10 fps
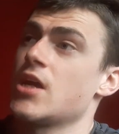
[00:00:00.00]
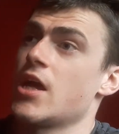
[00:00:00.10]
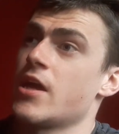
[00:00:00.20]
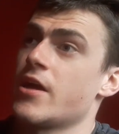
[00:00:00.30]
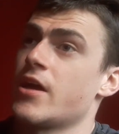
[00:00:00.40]

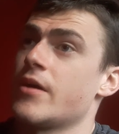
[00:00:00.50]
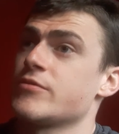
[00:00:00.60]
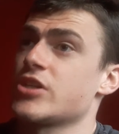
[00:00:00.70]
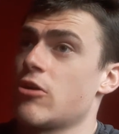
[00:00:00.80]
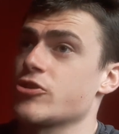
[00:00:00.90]

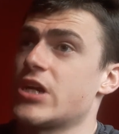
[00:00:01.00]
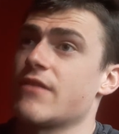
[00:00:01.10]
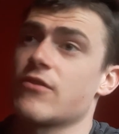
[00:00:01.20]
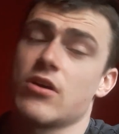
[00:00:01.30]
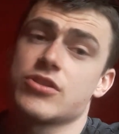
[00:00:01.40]
Solskjaer,
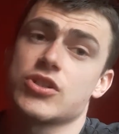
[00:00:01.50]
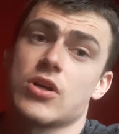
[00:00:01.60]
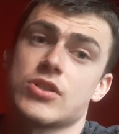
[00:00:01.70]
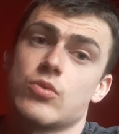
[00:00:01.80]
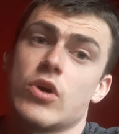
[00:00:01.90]
of course, has
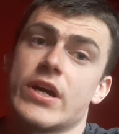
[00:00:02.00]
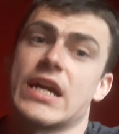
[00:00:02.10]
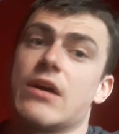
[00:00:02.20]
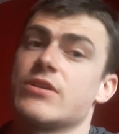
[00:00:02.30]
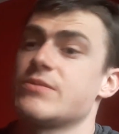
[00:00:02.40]
got to work
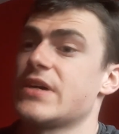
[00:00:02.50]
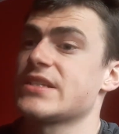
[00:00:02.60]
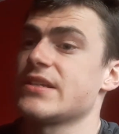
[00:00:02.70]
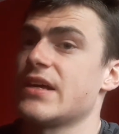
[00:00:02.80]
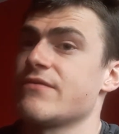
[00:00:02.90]
out his
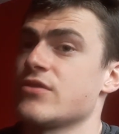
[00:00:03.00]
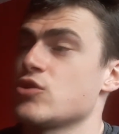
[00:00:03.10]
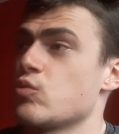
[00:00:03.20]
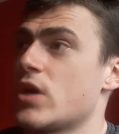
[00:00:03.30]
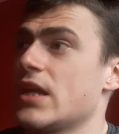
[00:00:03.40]
best 11
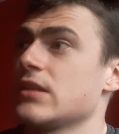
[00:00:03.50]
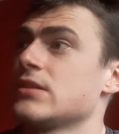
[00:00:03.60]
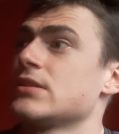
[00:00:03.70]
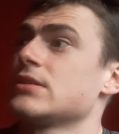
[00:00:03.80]
as well.